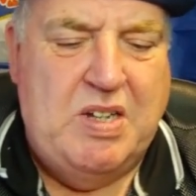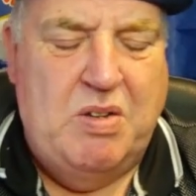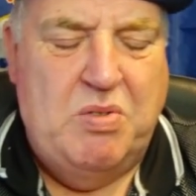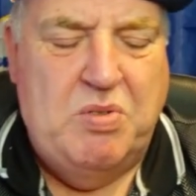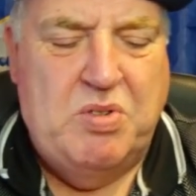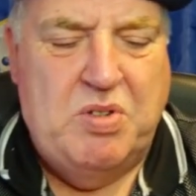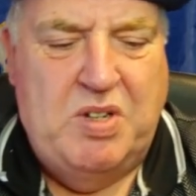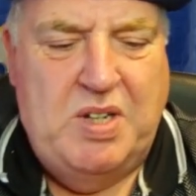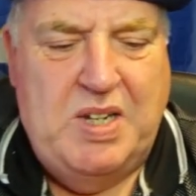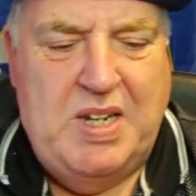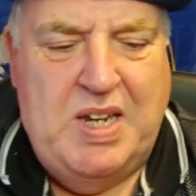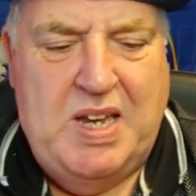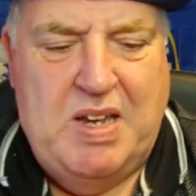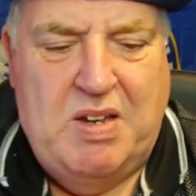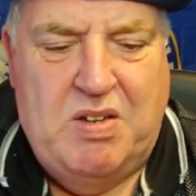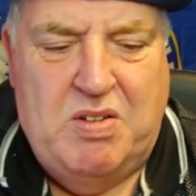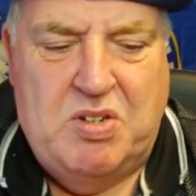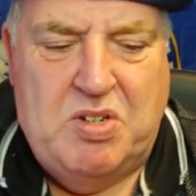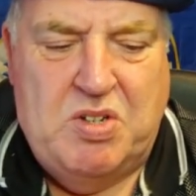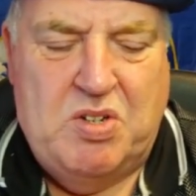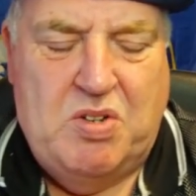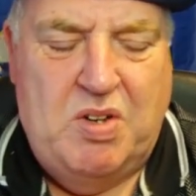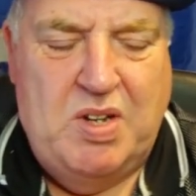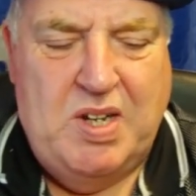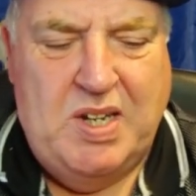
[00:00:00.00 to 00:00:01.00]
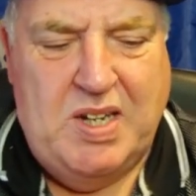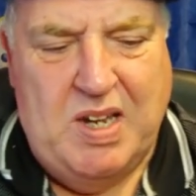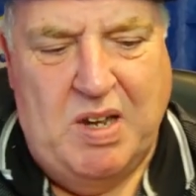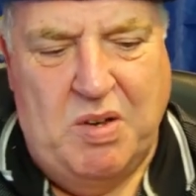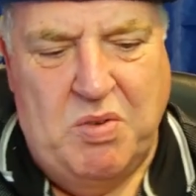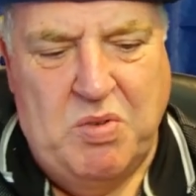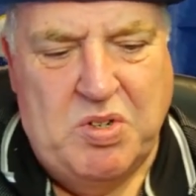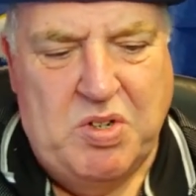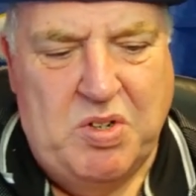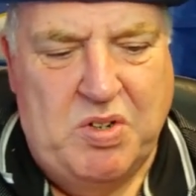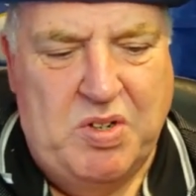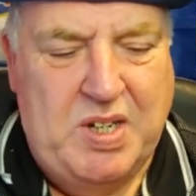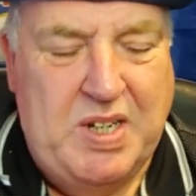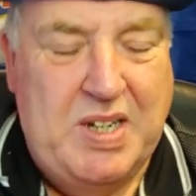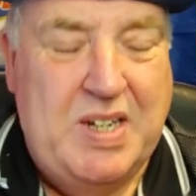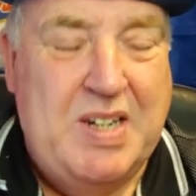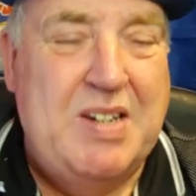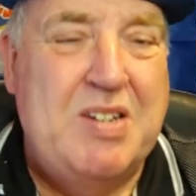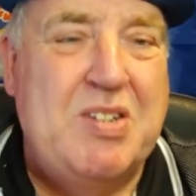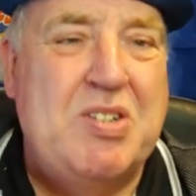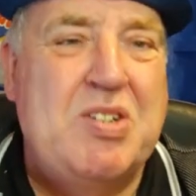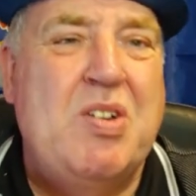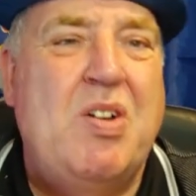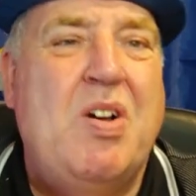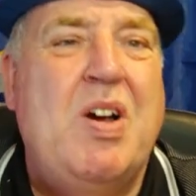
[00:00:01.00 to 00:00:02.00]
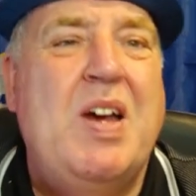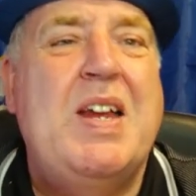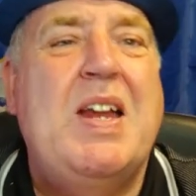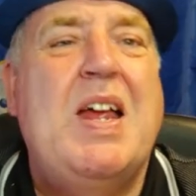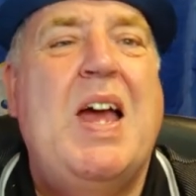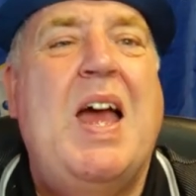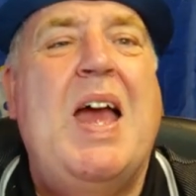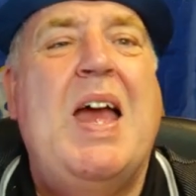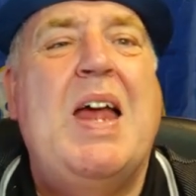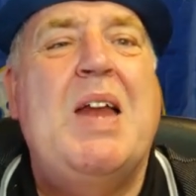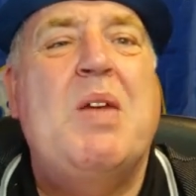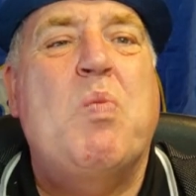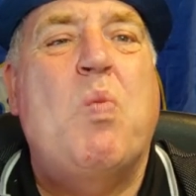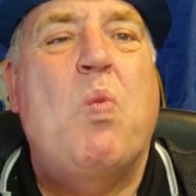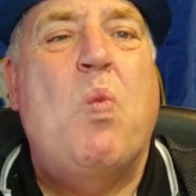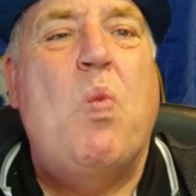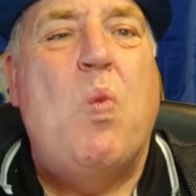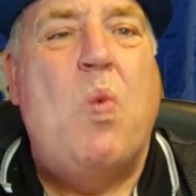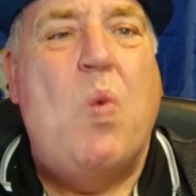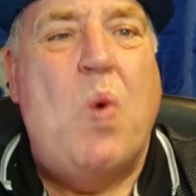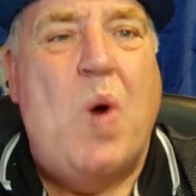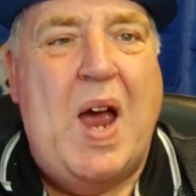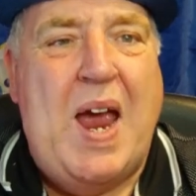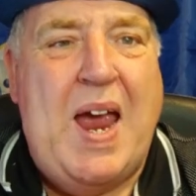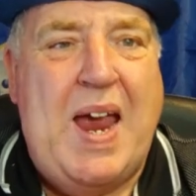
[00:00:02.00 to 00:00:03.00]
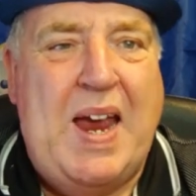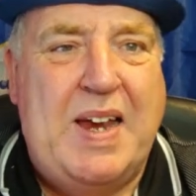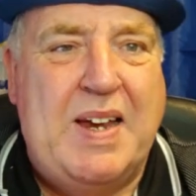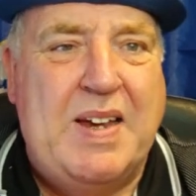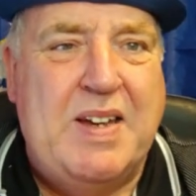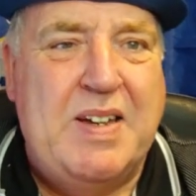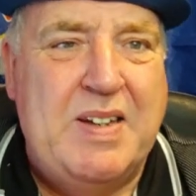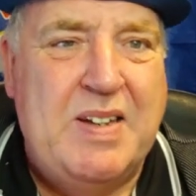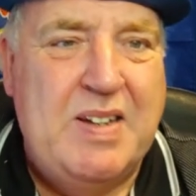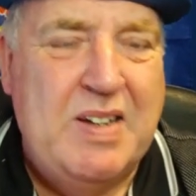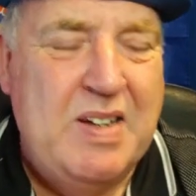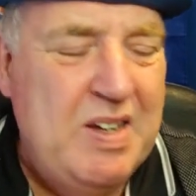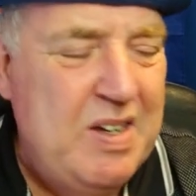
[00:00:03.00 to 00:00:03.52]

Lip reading: Goes on the outside, goes on the inside, and whack.